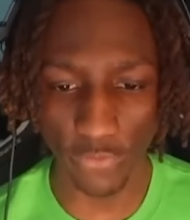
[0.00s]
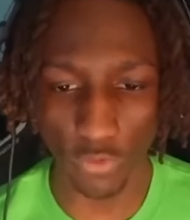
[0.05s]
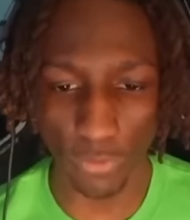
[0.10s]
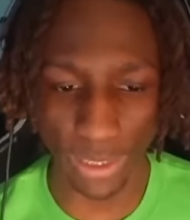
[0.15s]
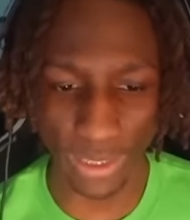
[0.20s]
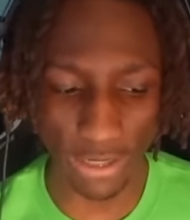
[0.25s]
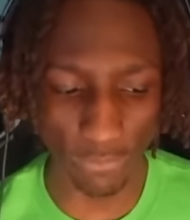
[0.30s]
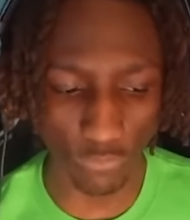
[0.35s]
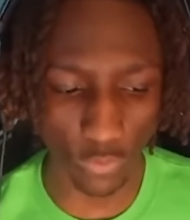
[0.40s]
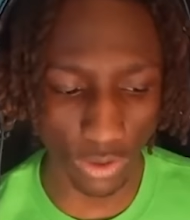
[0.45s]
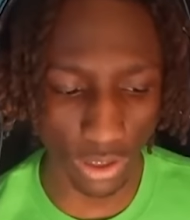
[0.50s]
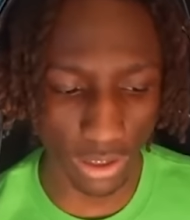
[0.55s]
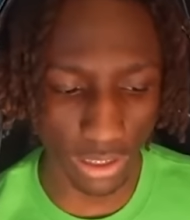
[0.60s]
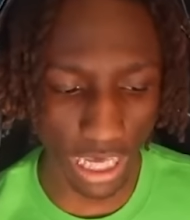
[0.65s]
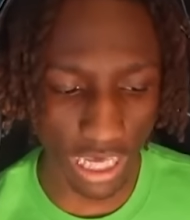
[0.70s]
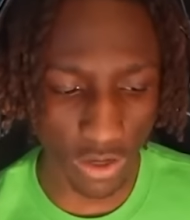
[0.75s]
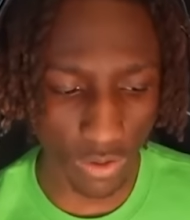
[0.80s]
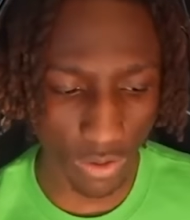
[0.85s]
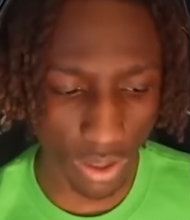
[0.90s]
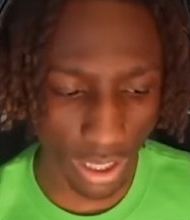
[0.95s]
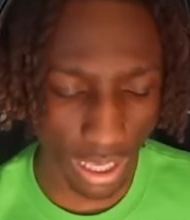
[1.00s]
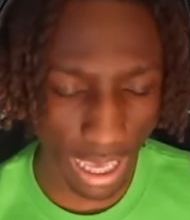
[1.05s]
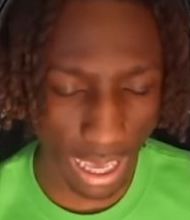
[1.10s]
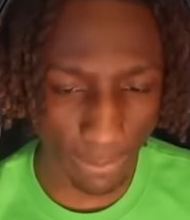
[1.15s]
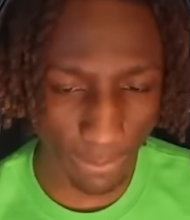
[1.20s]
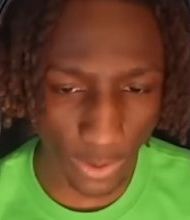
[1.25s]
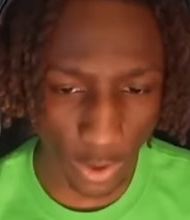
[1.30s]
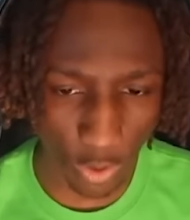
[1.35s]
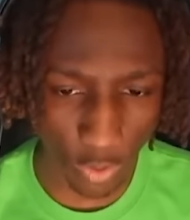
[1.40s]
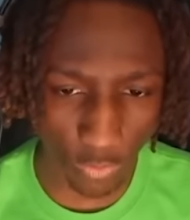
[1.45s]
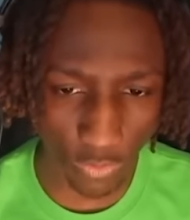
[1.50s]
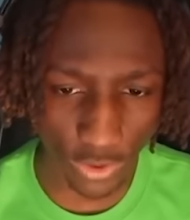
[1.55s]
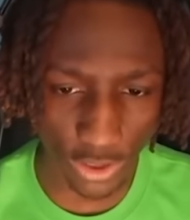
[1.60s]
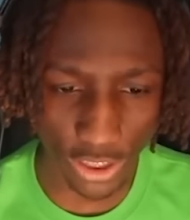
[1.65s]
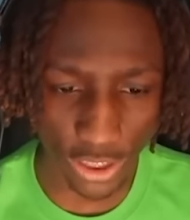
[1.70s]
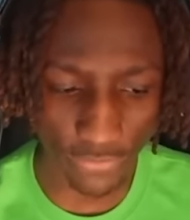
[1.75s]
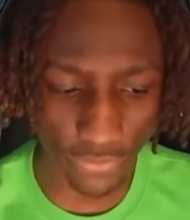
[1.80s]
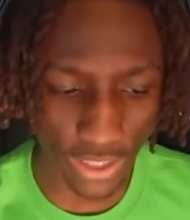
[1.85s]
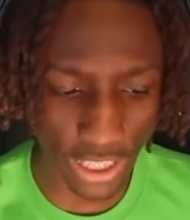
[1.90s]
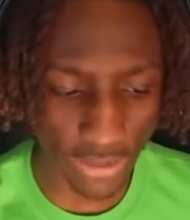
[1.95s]
with the record companies trying
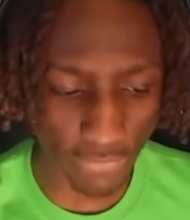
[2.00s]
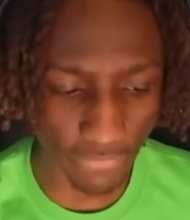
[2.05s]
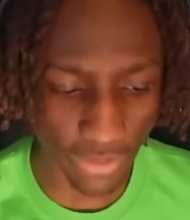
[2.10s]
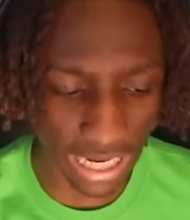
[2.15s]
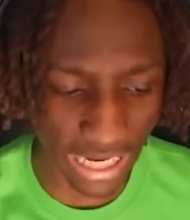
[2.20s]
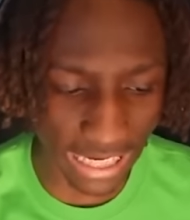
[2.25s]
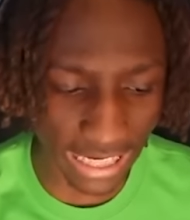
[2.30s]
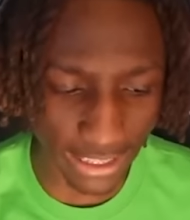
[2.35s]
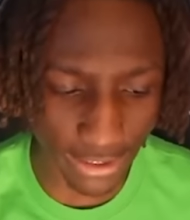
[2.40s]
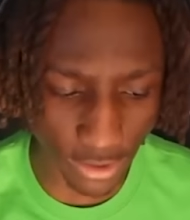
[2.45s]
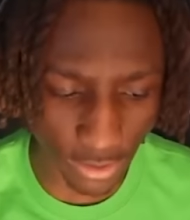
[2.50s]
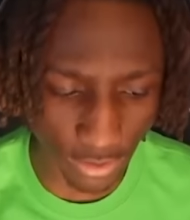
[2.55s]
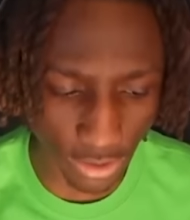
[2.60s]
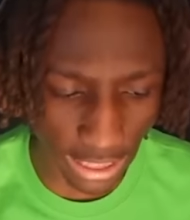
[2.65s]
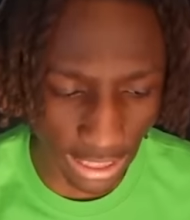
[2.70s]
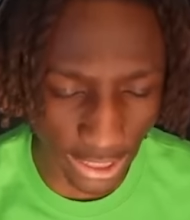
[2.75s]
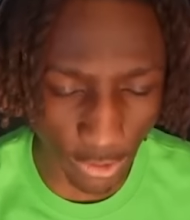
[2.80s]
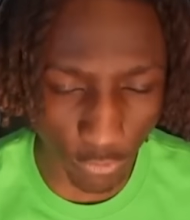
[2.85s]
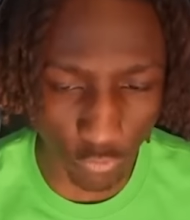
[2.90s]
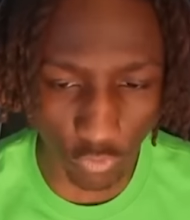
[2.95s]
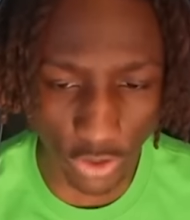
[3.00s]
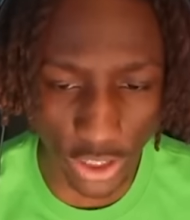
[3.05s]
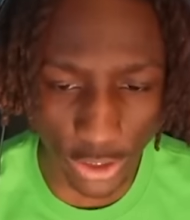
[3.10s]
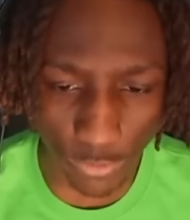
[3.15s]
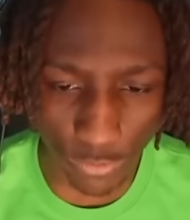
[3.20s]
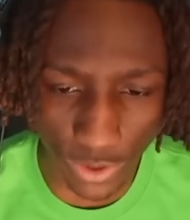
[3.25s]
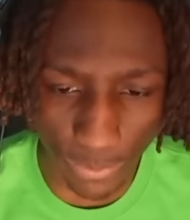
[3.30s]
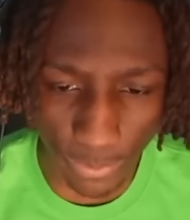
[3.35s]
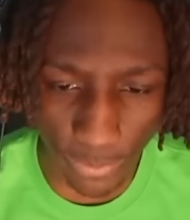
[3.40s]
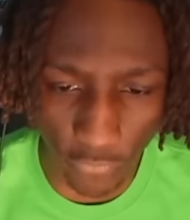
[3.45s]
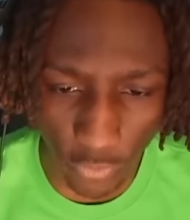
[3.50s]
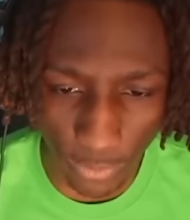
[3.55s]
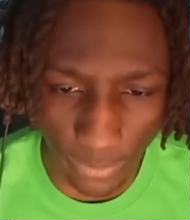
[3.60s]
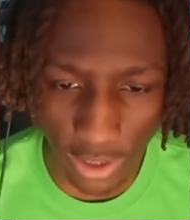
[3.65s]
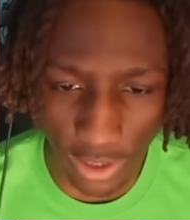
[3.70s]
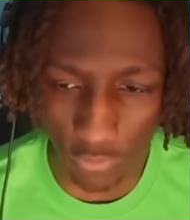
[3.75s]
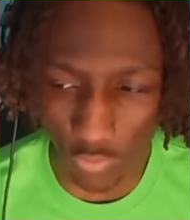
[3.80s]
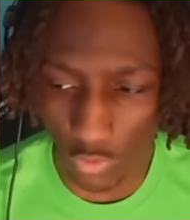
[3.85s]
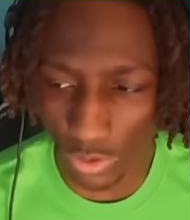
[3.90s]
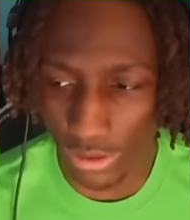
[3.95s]
to protect or trying to
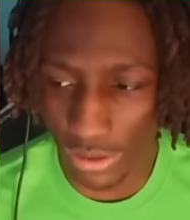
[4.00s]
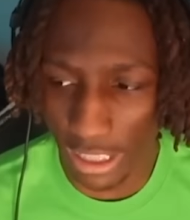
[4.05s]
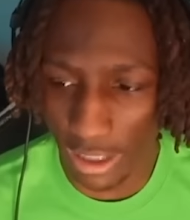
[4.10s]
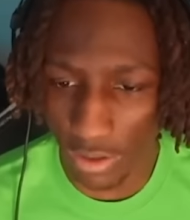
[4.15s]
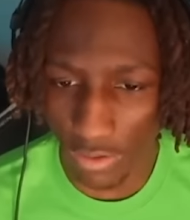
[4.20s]
uh,